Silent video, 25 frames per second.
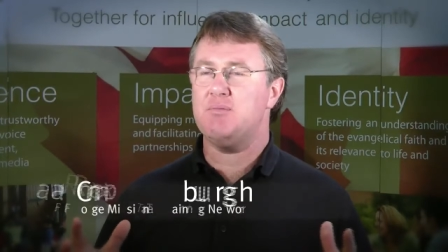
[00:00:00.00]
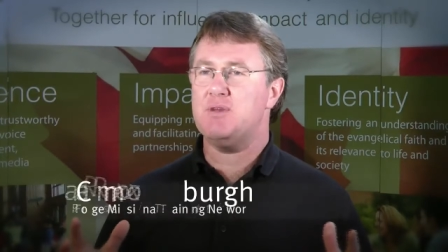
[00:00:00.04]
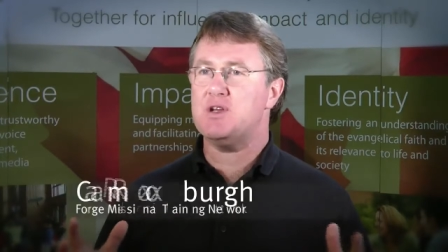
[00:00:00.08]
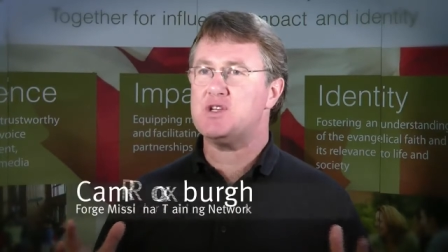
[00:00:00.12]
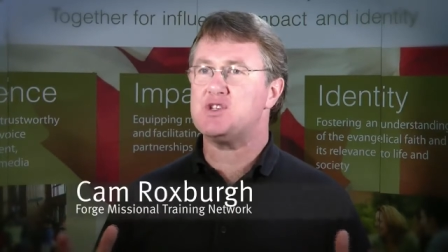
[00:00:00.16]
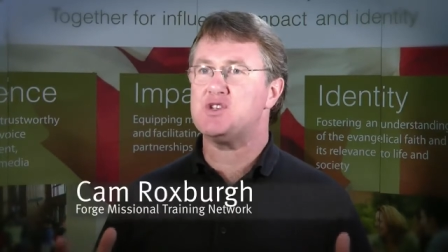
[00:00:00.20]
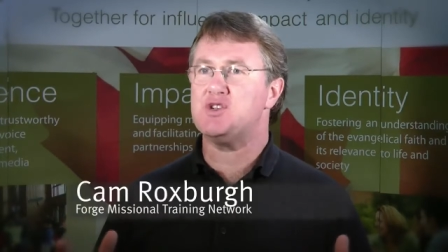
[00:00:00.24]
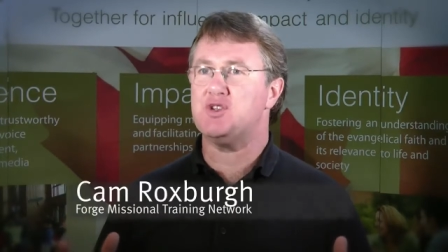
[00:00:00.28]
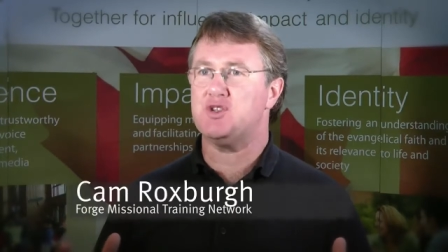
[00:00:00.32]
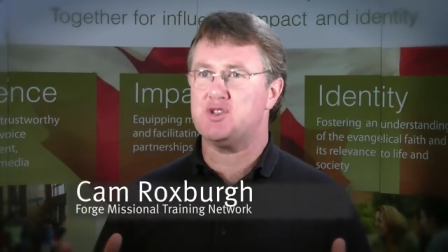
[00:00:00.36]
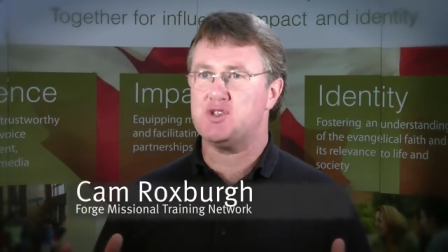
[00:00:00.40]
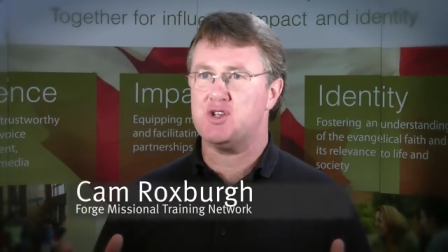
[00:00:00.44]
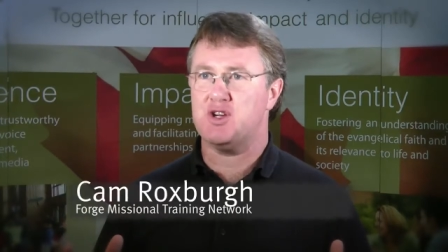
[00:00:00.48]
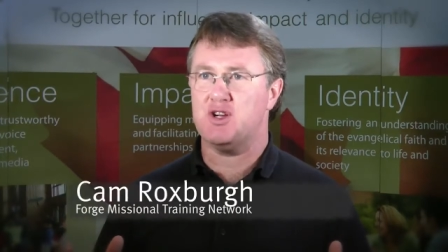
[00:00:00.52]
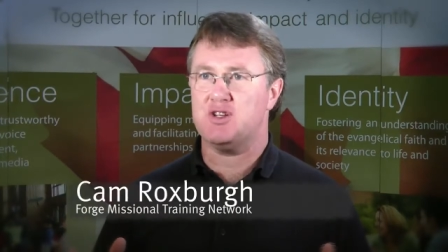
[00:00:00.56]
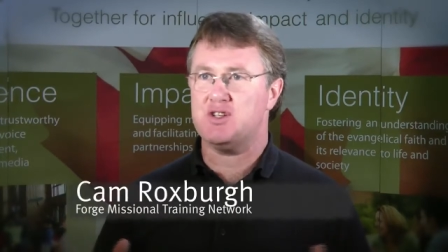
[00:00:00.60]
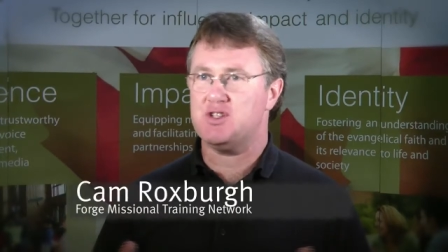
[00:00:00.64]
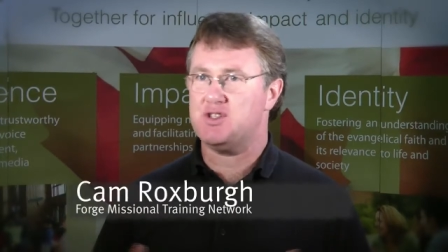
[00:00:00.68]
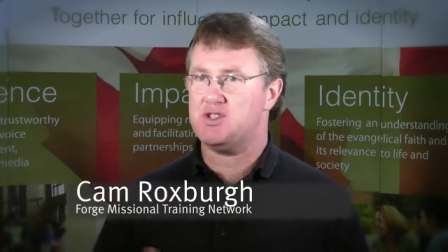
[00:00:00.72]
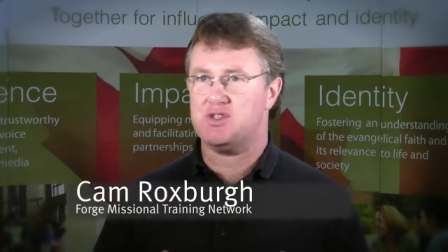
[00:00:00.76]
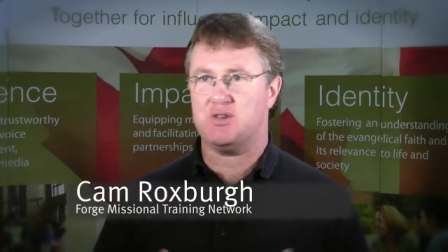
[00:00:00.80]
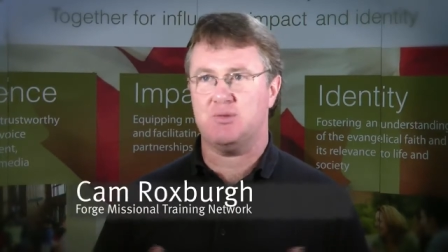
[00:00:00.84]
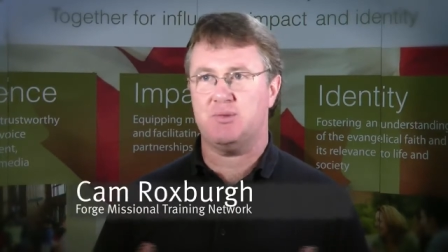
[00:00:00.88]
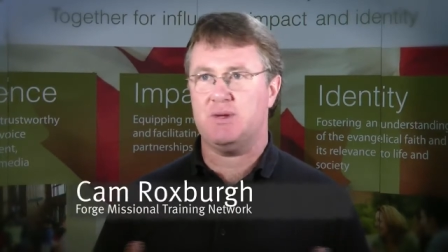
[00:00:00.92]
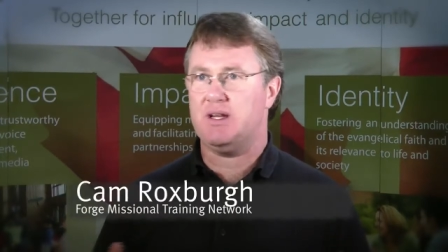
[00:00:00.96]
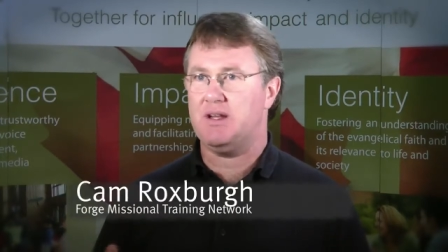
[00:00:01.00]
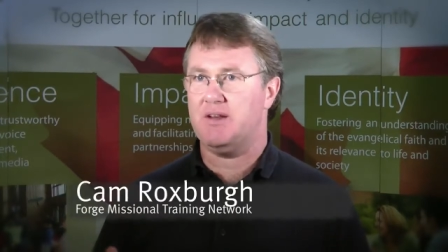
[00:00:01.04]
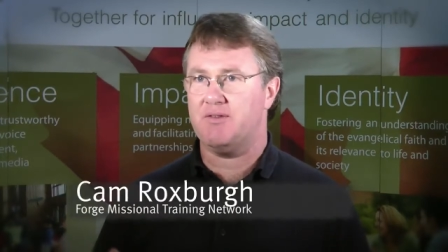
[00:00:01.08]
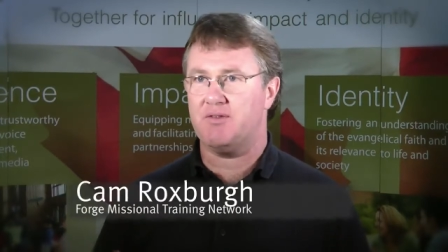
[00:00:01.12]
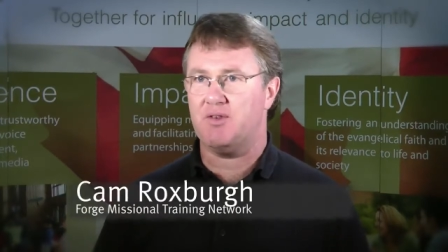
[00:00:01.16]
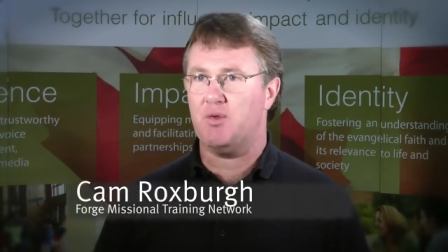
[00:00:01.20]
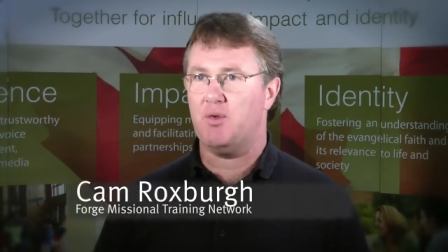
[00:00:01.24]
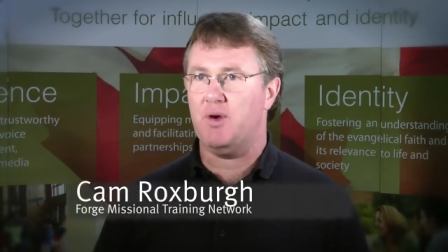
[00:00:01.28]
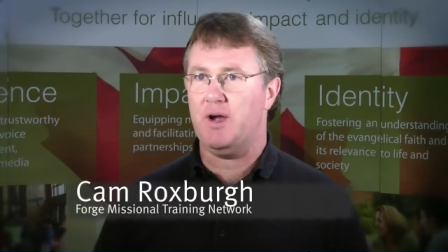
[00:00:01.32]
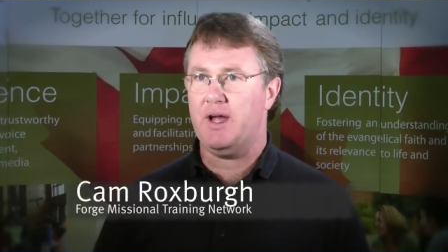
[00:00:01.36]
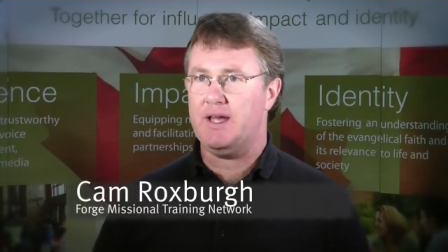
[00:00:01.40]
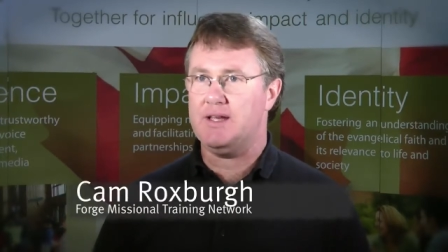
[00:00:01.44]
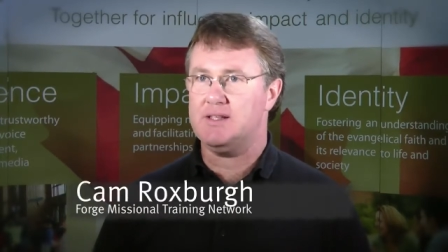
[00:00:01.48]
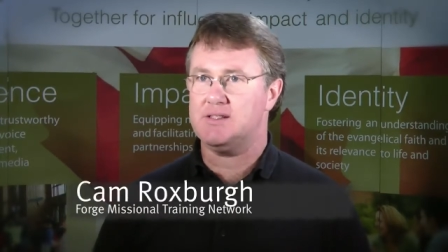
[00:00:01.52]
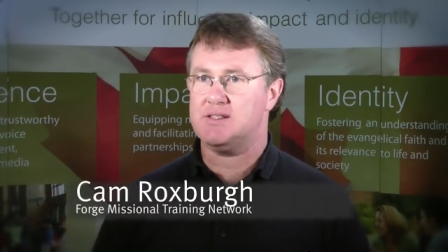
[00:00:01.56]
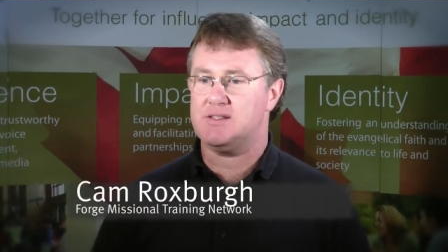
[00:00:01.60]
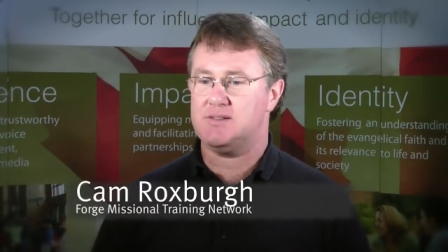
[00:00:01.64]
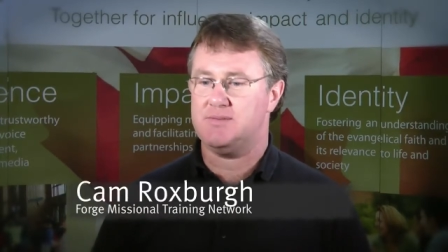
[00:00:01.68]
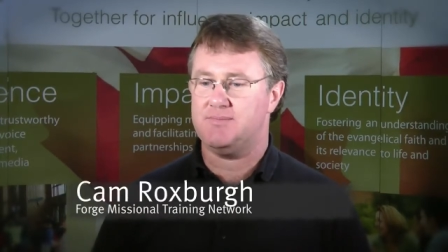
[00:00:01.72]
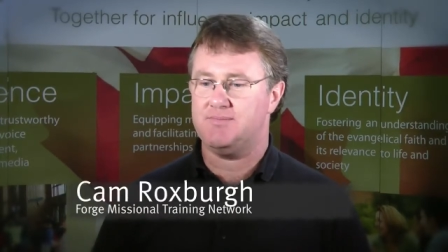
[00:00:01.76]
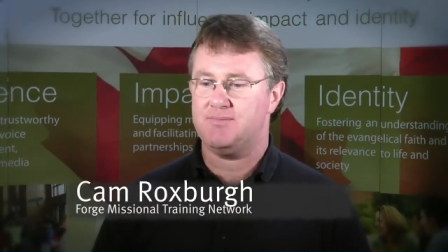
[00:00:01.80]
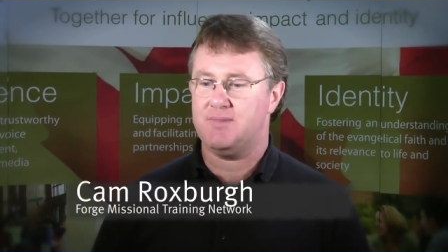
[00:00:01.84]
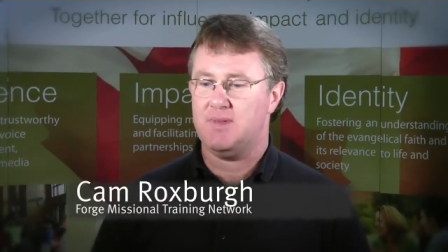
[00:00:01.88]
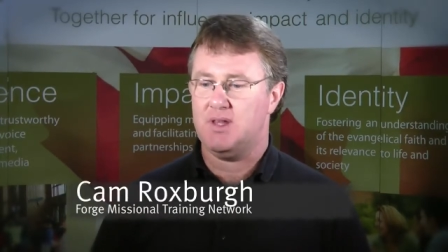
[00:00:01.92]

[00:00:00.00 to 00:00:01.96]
missional church in so many different ways.